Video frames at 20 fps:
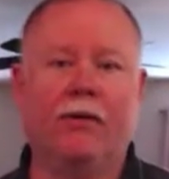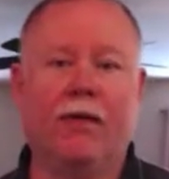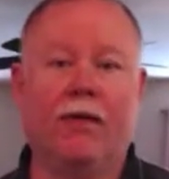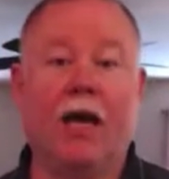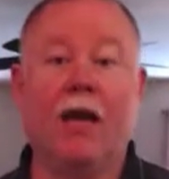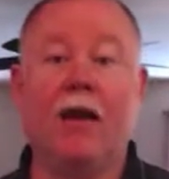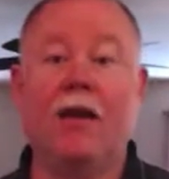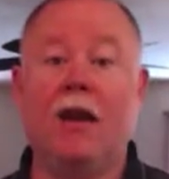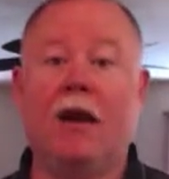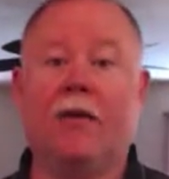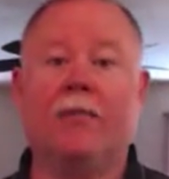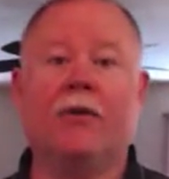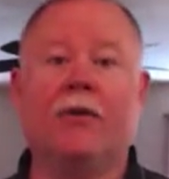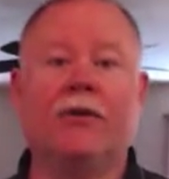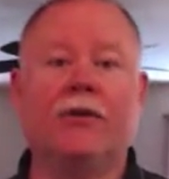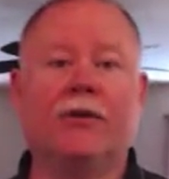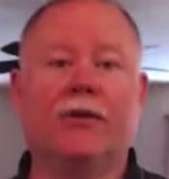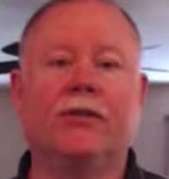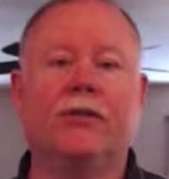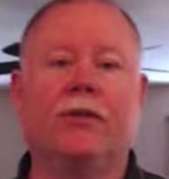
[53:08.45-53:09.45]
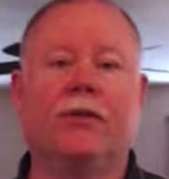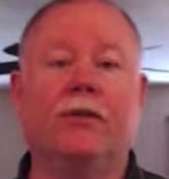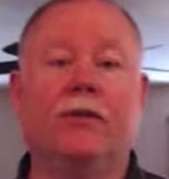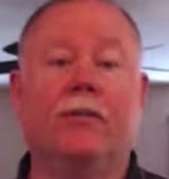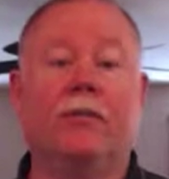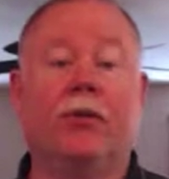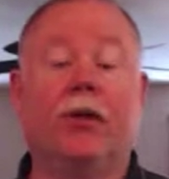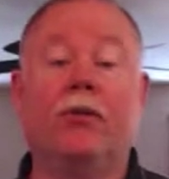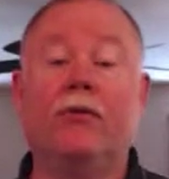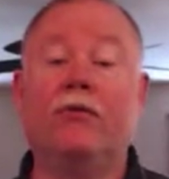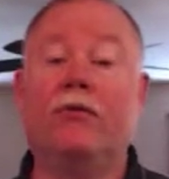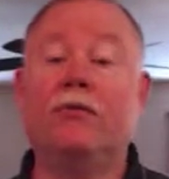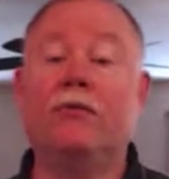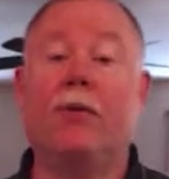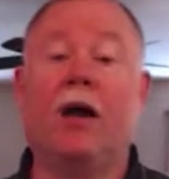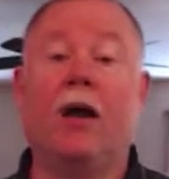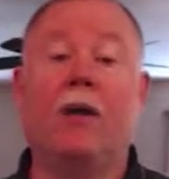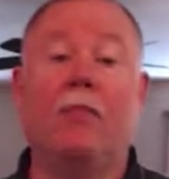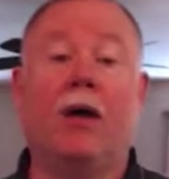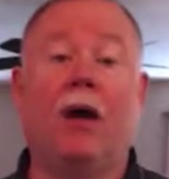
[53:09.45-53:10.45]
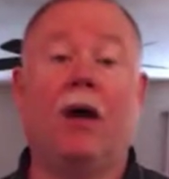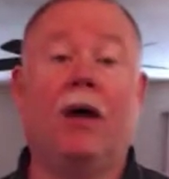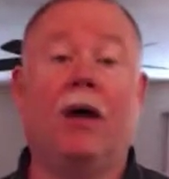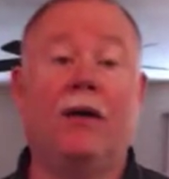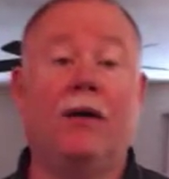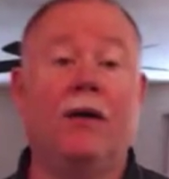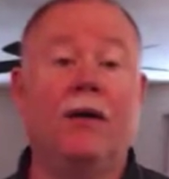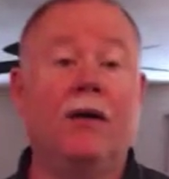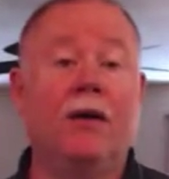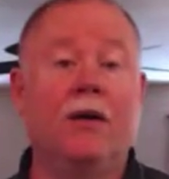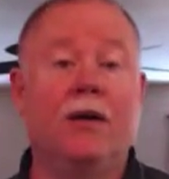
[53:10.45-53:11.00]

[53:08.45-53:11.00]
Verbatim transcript: And that number just blows my mind